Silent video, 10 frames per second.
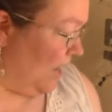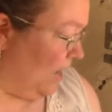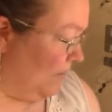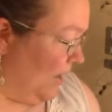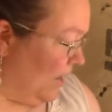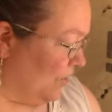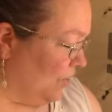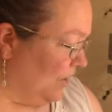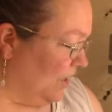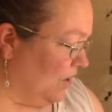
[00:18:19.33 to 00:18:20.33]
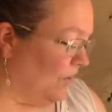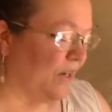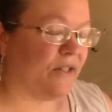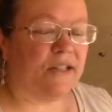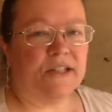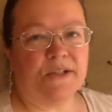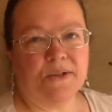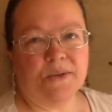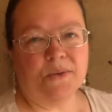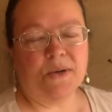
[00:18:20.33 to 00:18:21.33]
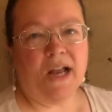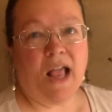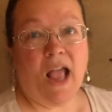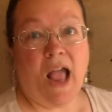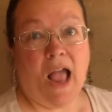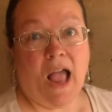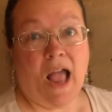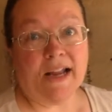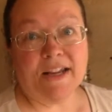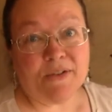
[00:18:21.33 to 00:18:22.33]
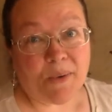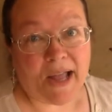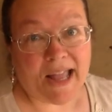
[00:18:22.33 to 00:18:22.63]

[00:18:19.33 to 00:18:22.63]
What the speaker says: am actually going to do a giveaway,